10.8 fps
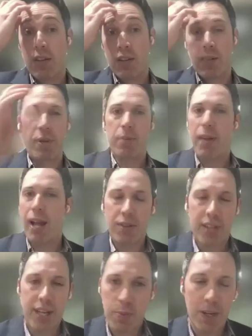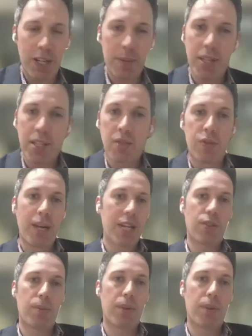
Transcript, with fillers: there are people out there spreading misinformation